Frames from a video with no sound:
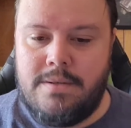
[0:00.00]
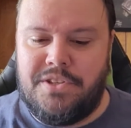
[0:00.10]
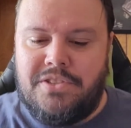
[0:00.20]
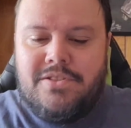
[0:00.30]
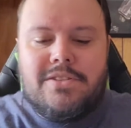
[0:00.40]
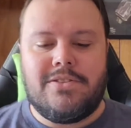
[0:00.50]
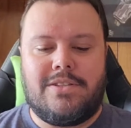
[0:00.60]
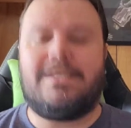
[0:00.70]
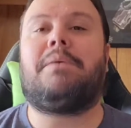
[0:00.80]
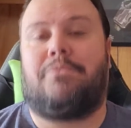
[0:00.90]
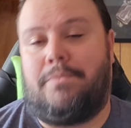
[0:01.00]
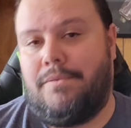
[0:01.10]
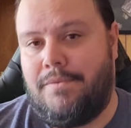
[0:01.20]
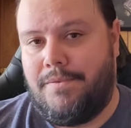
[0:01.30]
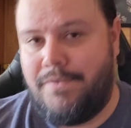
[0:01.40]
This is
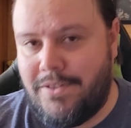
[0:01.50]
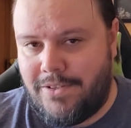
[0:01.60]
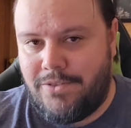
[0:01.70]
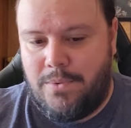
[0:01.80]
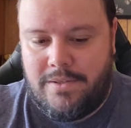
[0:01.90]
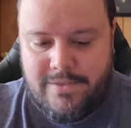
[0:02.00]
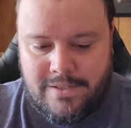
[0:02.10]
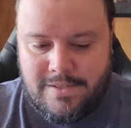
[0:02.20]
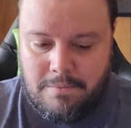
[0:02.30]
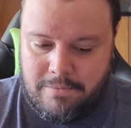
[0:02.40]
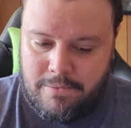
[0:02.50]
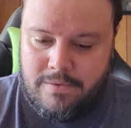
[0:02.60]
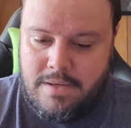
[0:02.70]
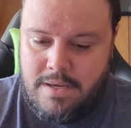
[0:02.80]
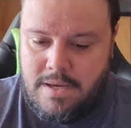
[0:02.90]
acceptable. This is what's acceptable.